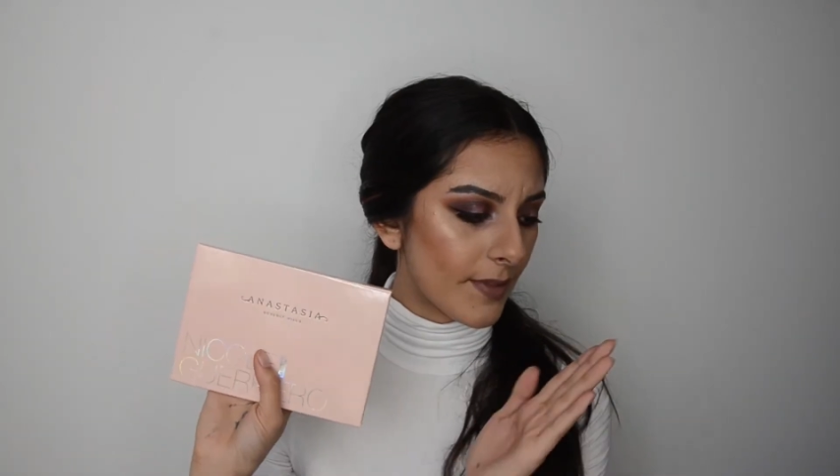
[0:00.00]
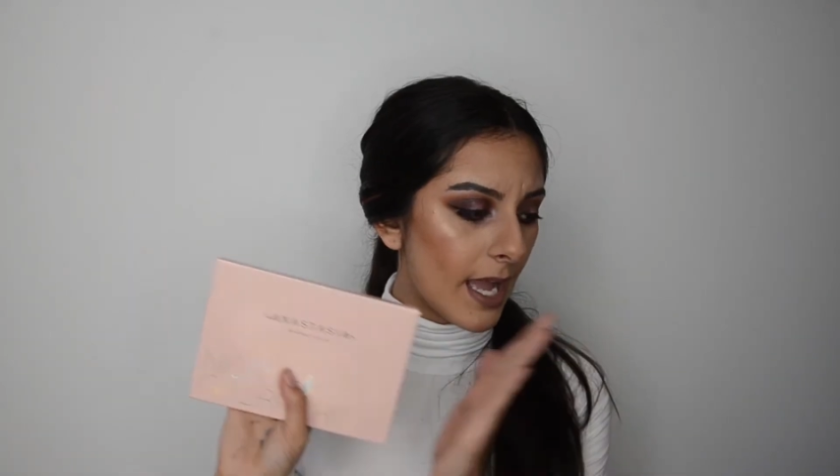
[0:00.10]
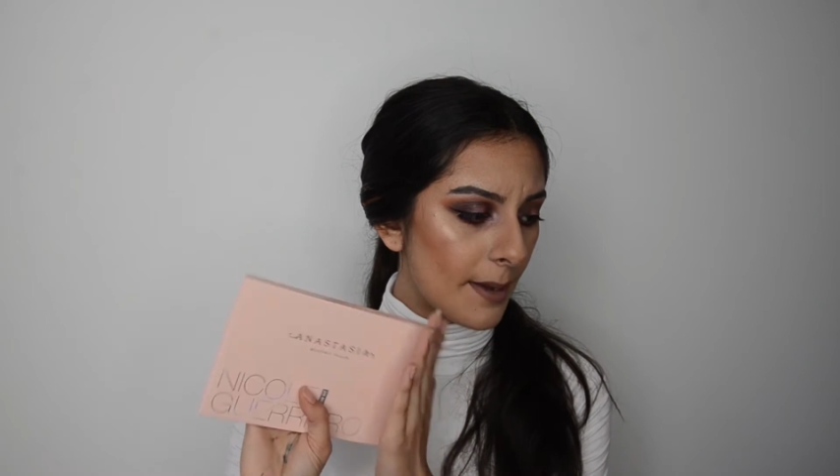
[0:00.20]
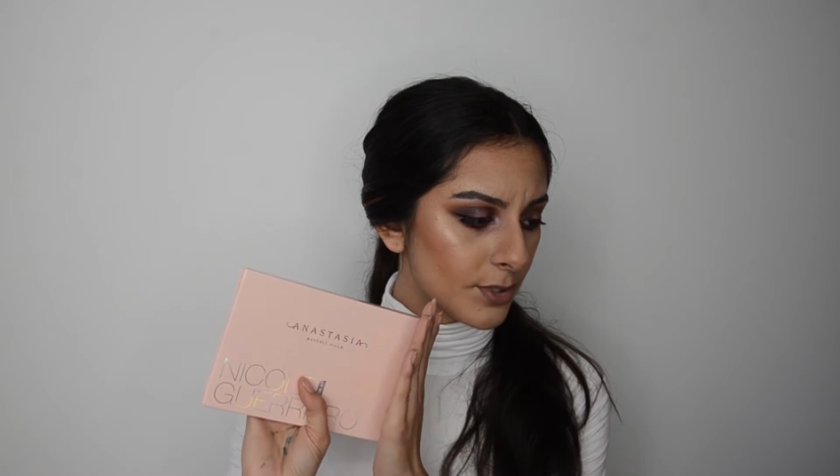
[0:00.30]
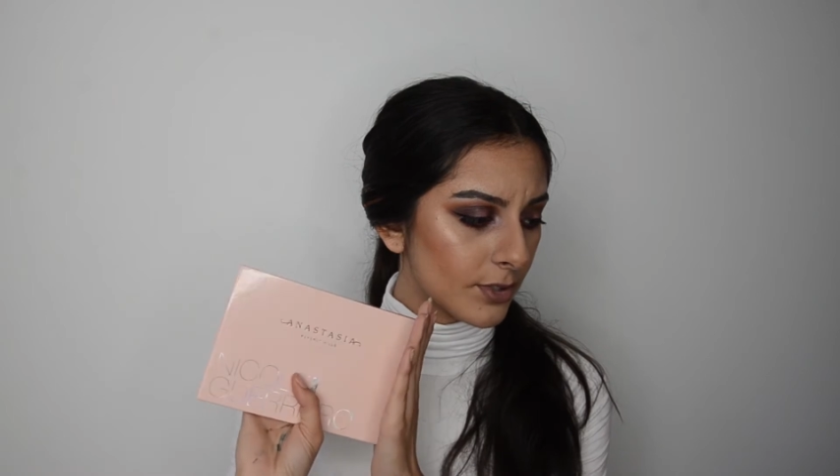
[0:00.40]

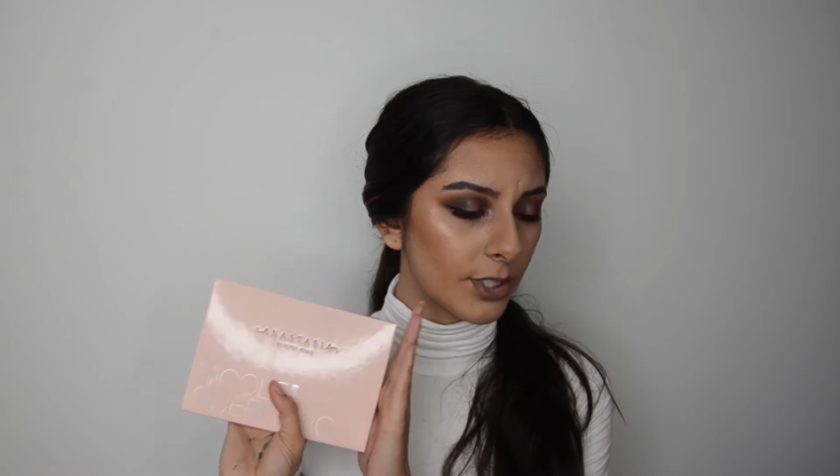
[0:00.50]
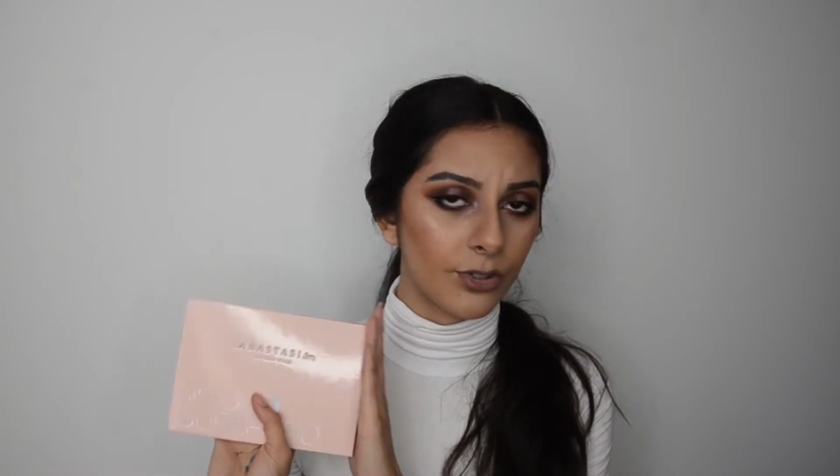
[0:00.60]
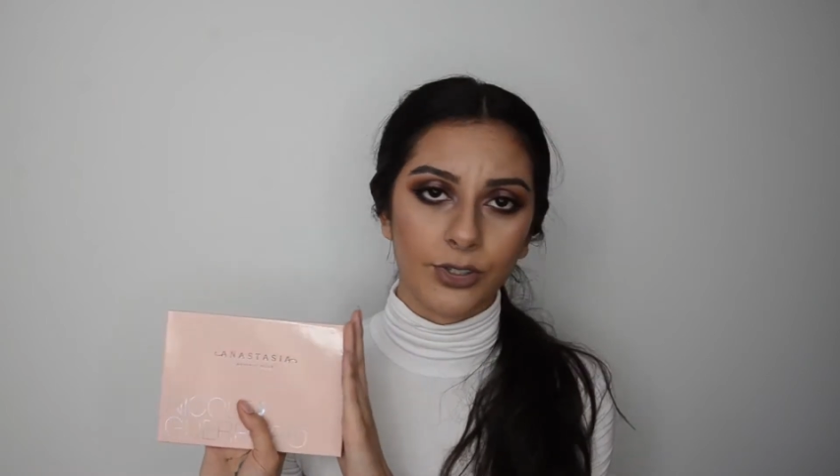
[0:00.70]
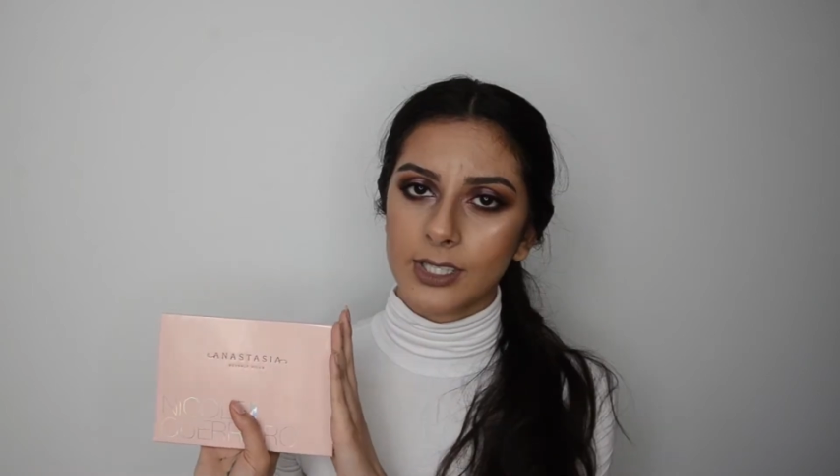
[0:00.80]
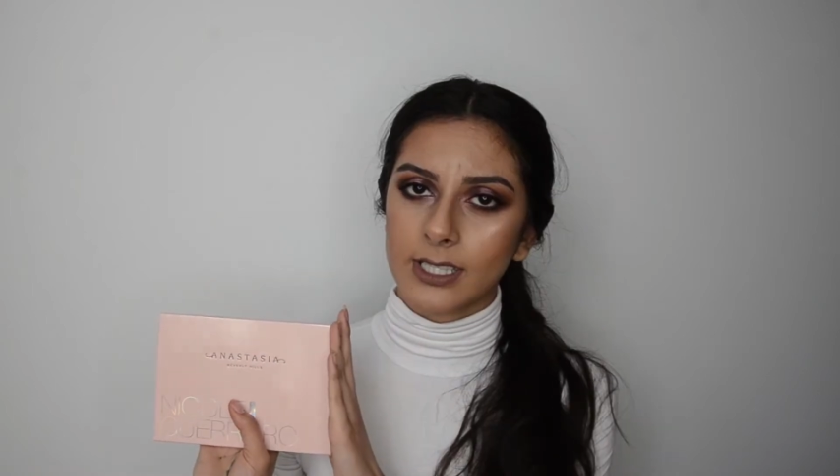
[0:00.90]
absolutely
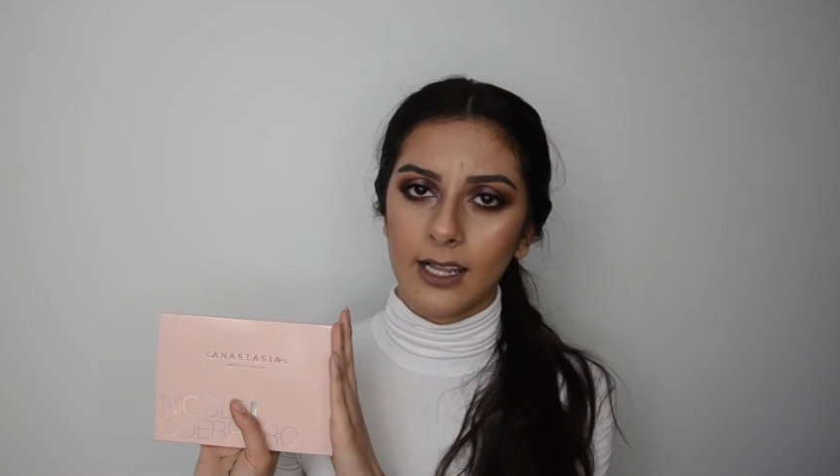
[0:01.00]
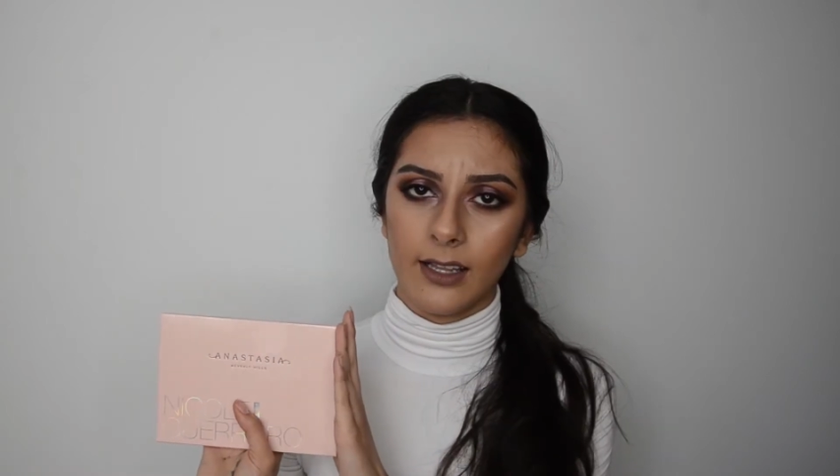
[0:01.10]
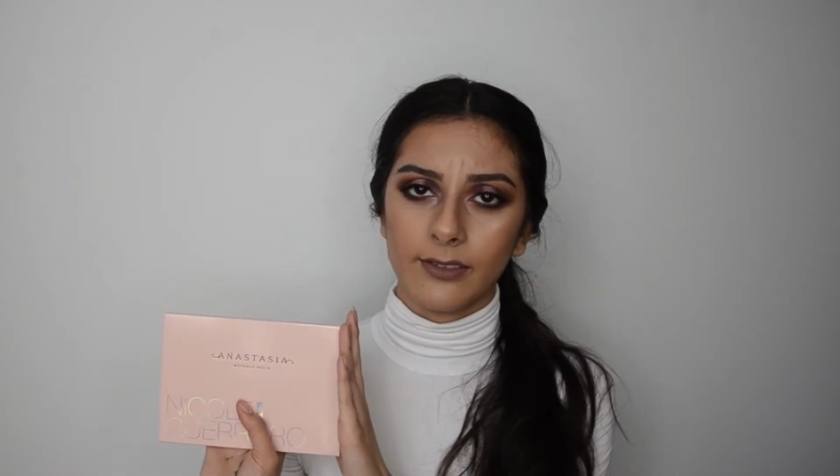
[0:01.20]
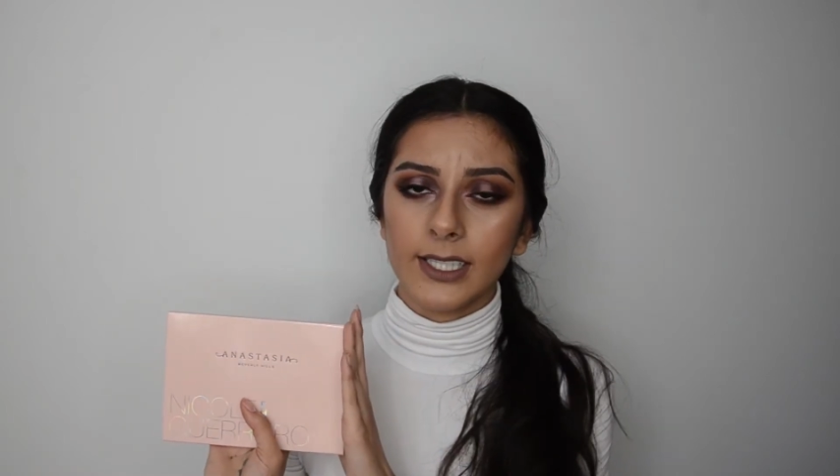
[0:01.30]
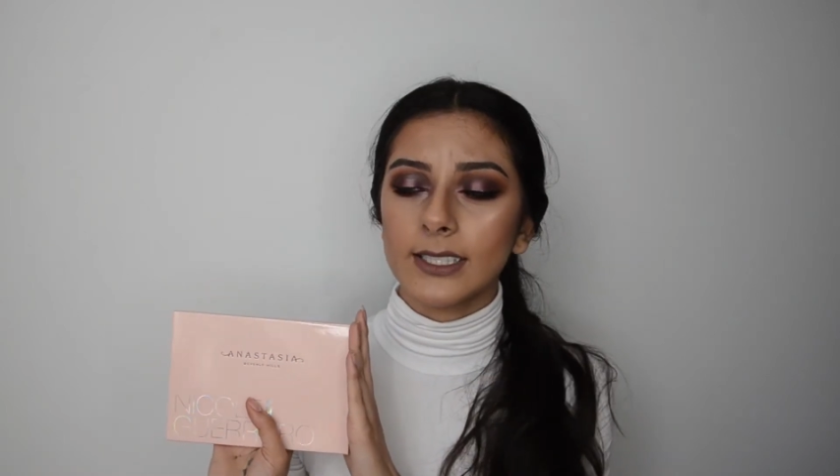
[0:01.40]
gorgeous I
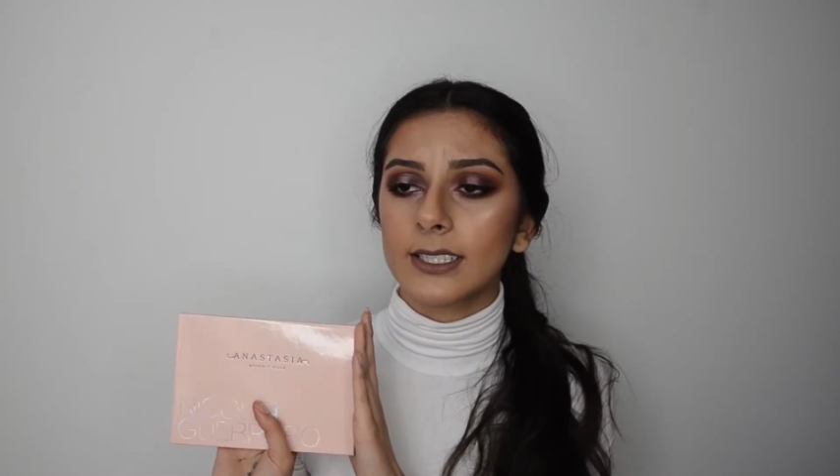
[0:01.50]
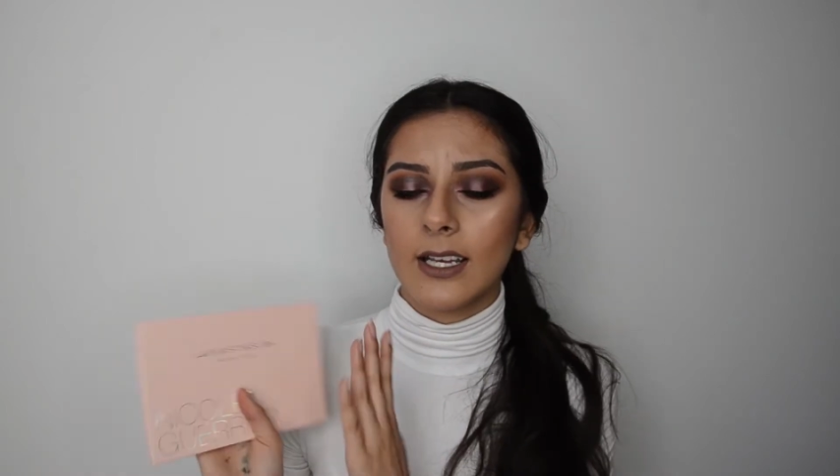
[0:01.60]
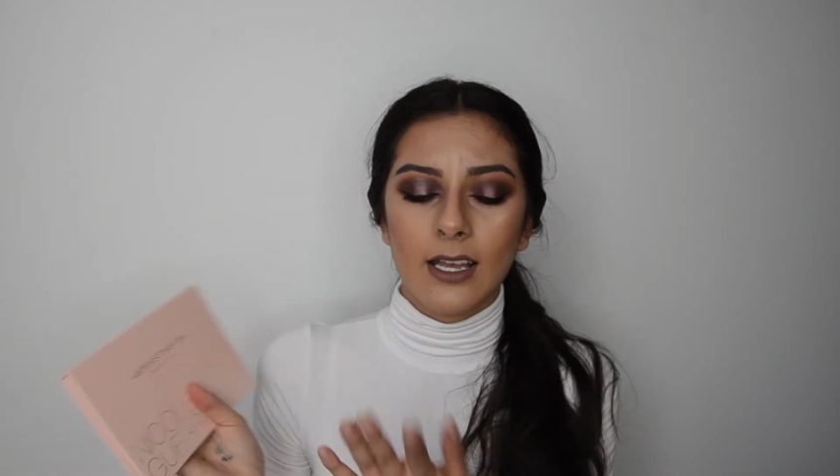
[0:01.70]
love it